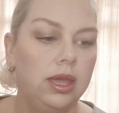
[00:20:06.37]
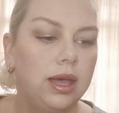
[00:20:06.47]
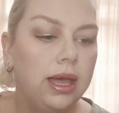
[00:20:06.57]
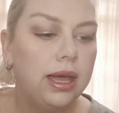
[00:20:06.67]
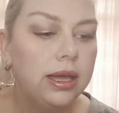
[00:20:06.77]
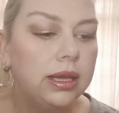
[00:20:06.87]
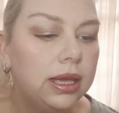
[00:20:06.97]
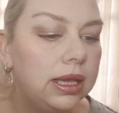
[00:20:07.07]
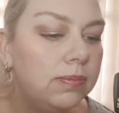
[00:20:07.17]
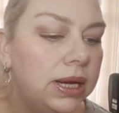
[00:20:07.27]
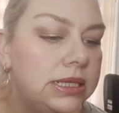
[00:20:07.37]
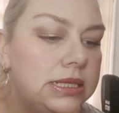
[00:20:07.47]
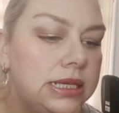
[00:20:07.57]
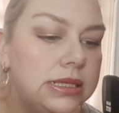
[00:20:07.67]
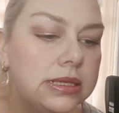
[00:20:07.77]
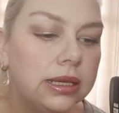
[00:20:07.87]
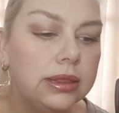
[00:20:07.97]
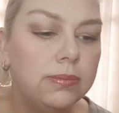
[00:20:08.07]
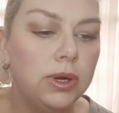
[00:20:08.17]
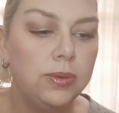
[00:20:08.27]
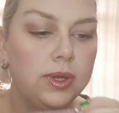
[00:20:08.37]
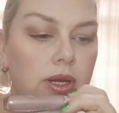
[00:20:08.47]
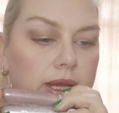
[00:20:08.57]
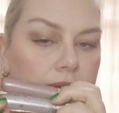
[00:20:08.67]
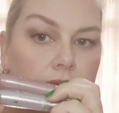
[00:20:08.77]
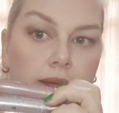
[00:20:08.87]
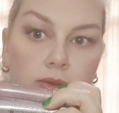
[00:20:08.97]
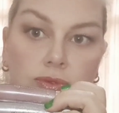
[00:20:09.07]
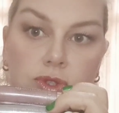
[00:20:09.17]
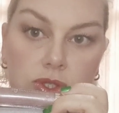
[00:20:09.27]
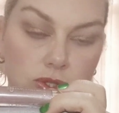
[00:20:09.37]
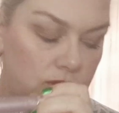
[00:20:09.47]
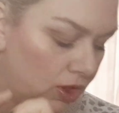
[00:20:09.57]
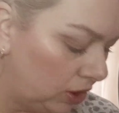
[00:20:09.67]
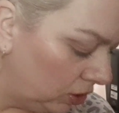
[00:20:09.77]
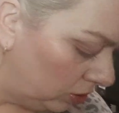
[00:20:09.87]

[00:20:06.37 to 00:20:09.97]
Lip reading: at my desk at the moment I have just two.